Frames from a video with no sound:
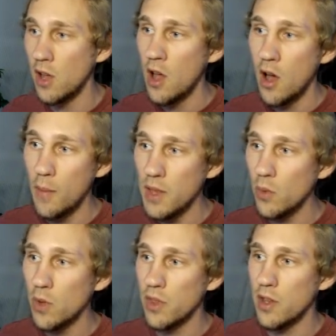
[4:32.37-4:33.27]
Make the
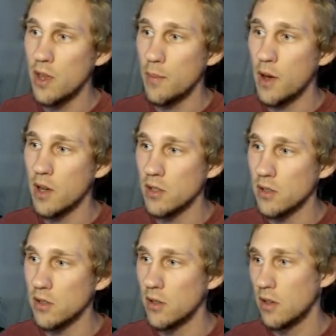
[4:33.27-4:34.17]
width of the
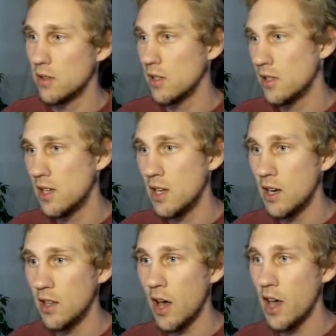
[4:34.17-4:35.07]
hitbox 16
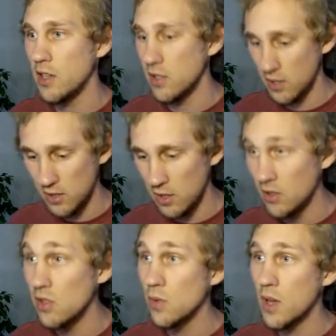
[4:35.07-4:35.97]
and the height 16.
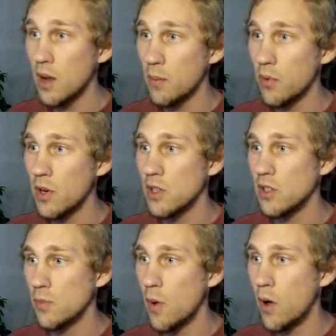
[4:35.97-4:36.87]
So we got a pretty
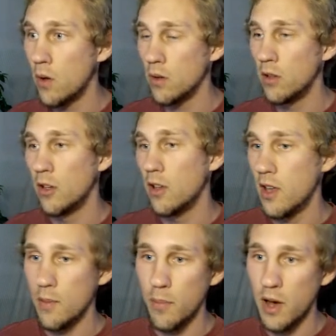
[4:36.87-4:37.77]
small
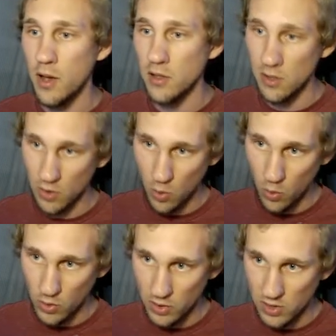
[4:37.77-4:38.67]
hitbox, a
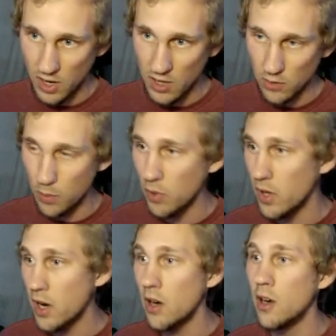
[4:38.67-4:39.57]
quarter the size of our
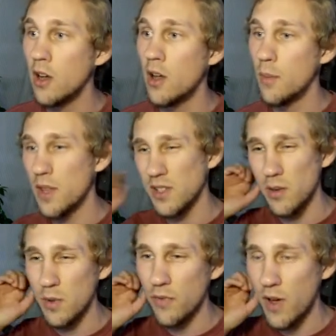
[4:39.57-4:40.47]
player, but that's going
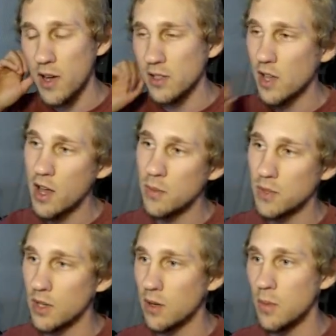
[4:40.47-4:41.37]
to be fine because the item's
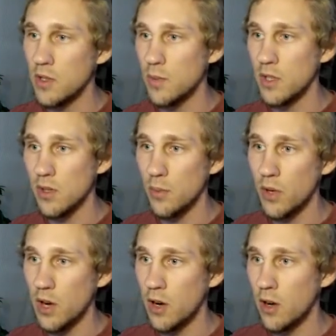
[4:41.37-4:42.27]
not going to be as big as the player.